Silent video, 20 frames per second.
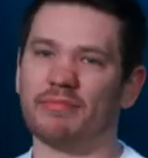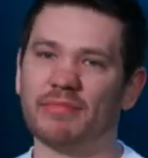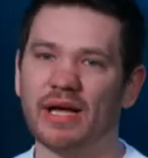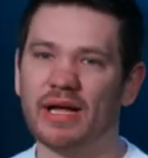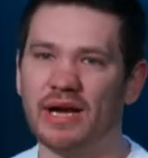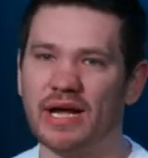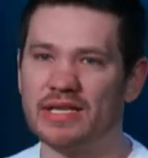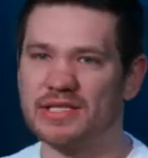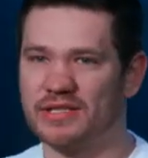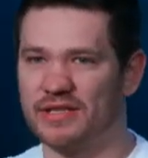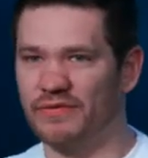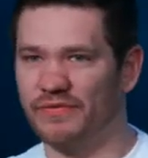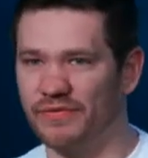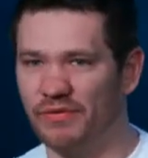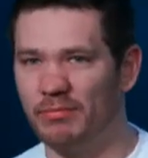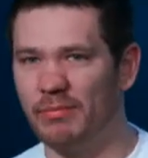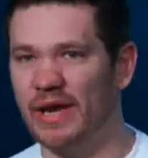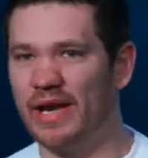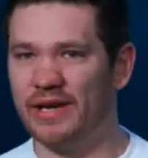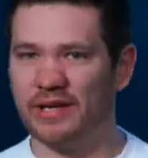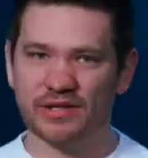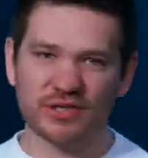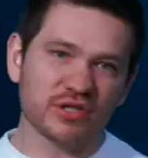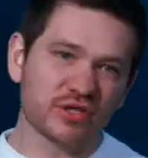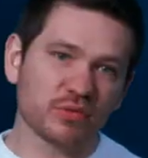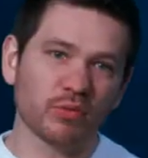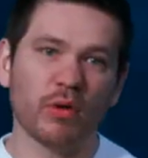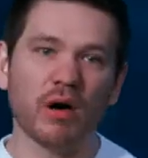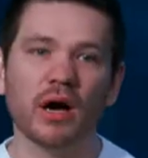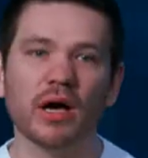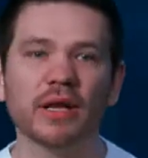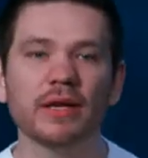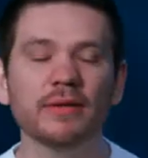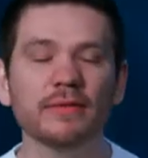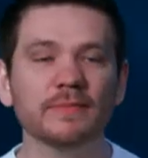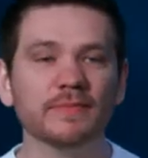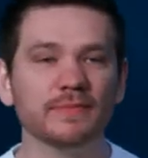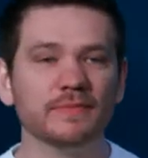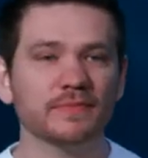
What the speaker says: I'm not asking for many, just one.